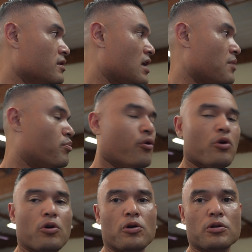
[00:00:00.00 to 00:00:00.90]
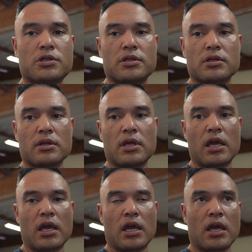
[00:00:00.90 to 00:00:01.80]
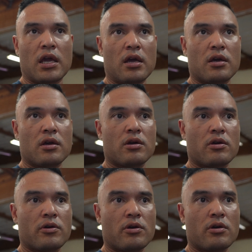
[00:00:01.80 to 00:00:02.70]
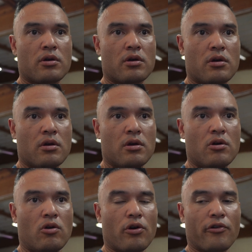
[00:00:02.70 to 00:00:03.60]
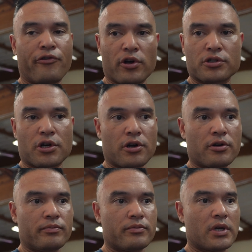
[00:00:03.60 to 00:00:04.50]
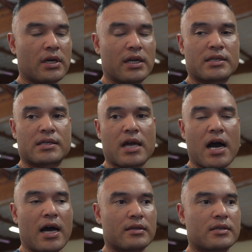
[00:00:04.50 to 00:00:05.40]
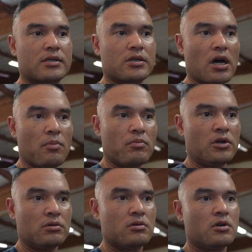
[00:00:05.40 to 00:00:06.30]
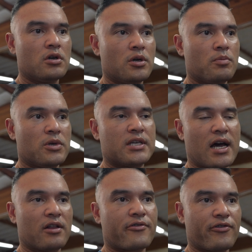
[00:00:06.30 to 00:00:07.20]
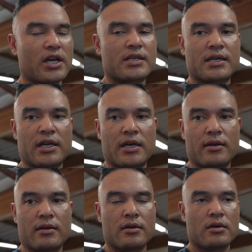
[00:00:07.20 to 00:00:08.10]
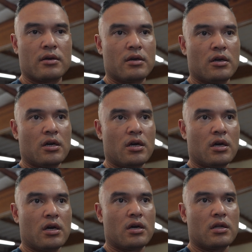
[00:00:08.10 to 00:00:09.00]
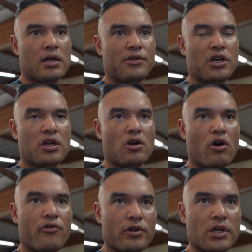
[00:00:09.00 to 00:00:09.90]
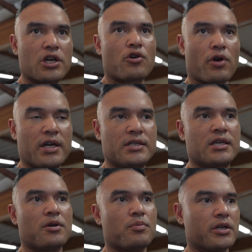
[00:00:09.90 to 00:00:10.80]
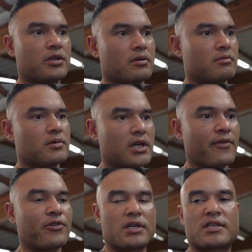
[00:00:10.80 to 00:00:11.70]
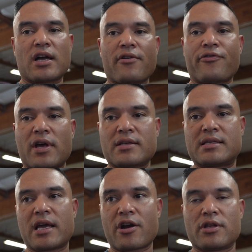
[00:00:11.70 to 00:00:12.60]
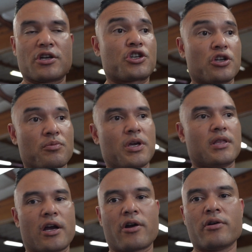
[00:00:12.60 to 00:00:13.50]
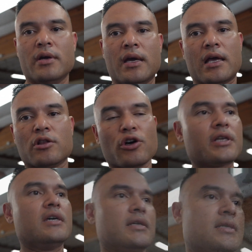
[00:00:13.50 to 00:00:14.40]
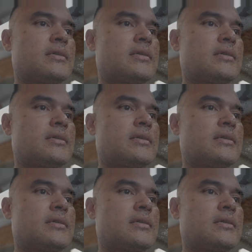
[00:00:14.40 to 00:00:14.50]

They pulled the oil filter, and it's got some metallic flakes in it. Nothing overly crazy, but definitely stuff that's there that shouldn't be there. And look at this.